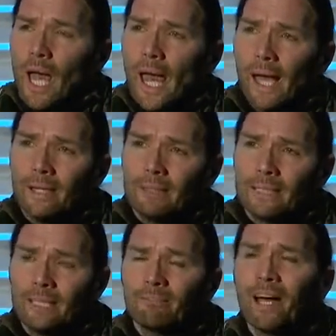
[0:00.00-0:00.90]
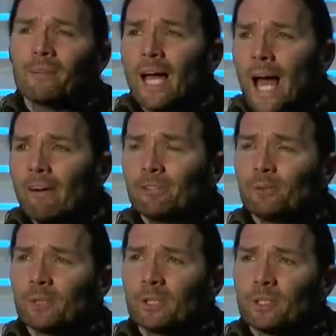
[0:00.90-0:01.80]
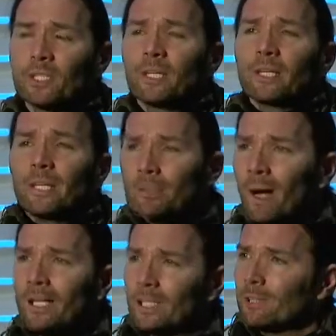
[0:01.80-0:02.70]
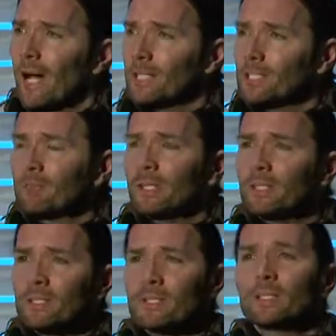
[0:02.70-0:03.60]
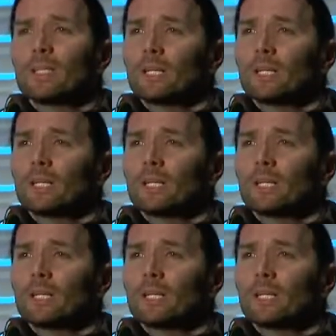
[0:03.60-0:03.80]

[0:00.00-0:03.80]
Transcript: And he found afterwards his body crashed because